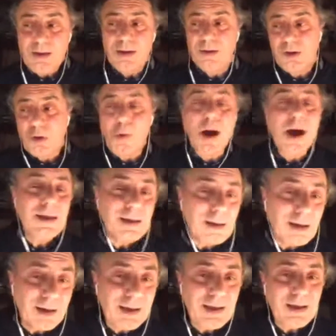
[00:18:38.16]

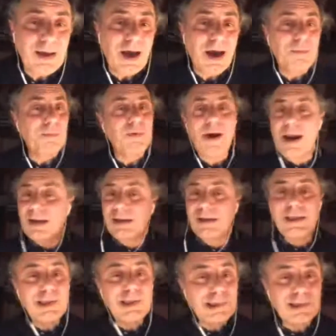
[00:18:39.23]
quietly I
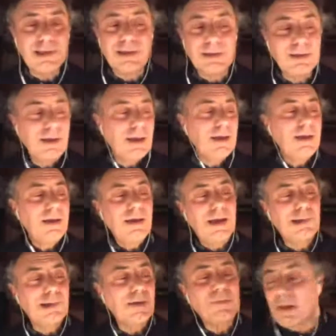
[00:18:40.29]
practice, and
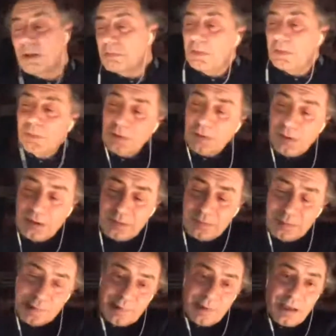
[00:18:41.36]
sometimes people come and
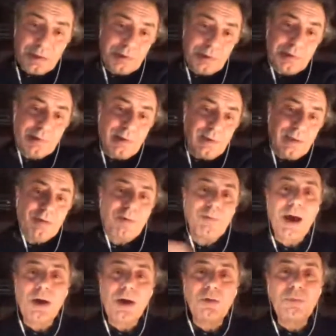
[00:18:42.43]
start sitting
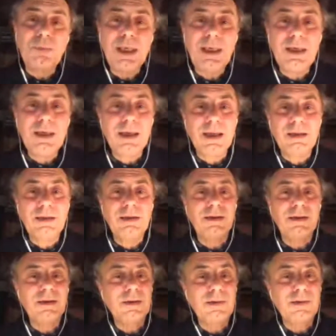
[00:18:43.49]
around me, and
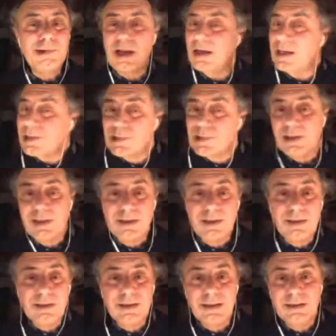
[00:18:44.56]
they
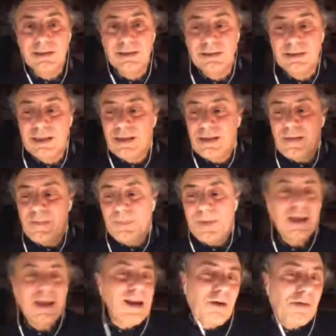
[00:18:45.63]
listen, and
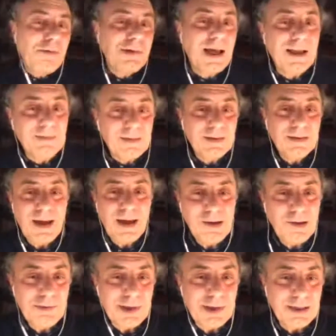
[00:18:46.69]
I love that. I
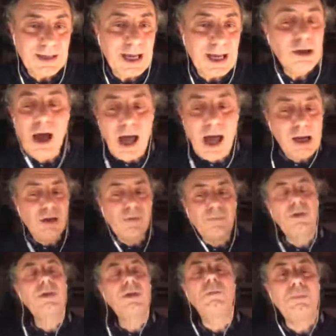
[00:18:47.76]
love to
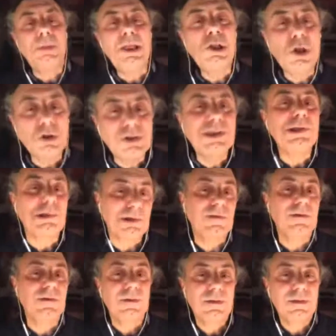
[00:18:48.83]
not be
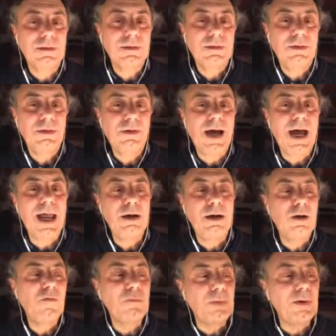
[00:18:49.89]
noticed. You know, I
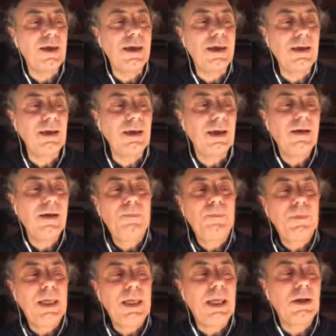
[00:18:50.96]
love playing
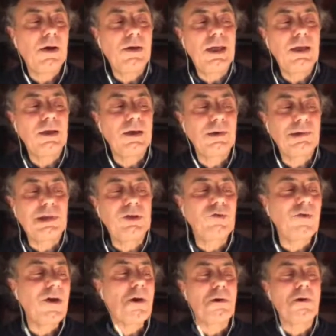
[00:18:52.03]
in a
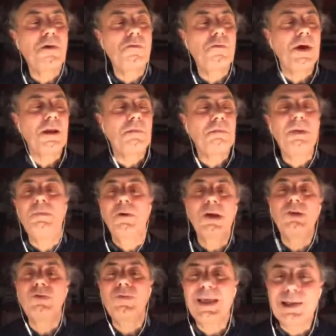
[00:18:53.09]
situation when people are
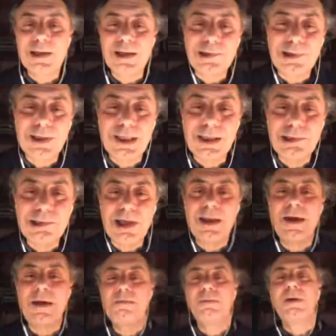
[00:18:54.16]
doing their things and
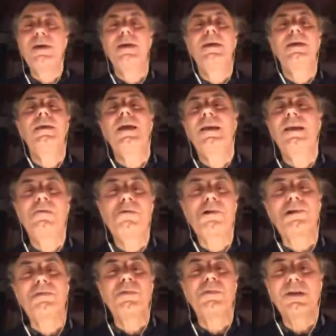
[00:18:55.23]
I'm playing. And I'm
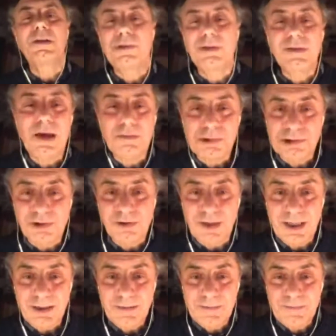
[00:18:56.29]
just part of the tapestry,
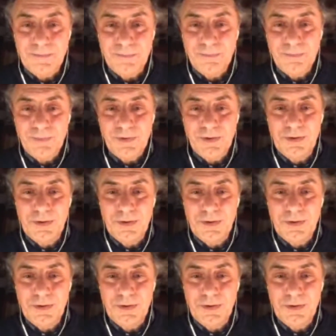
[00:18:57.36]
you know.